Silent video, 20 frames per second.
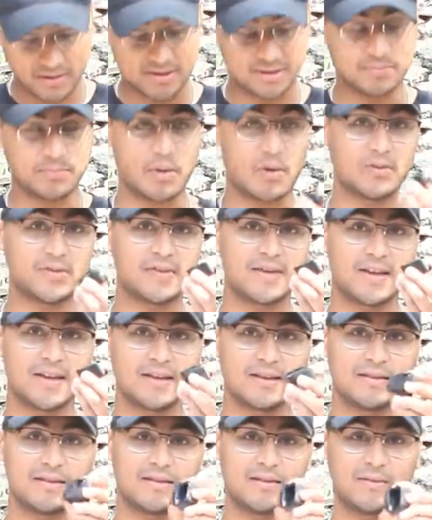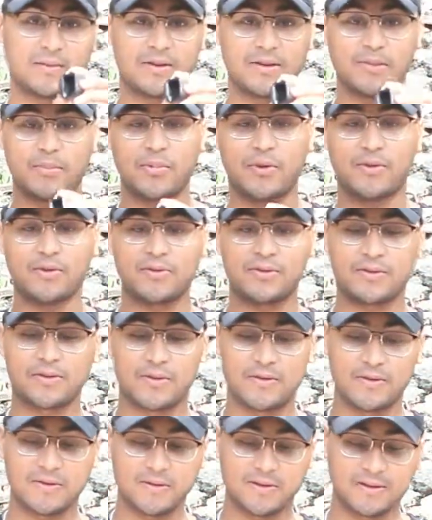these bolts one of the bolt
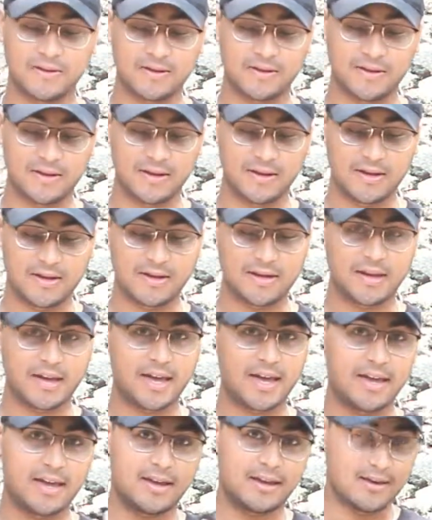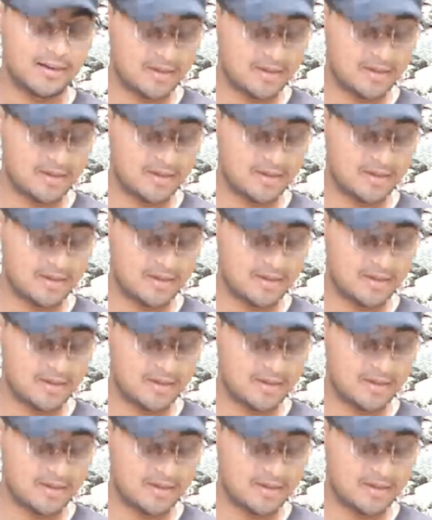screws, and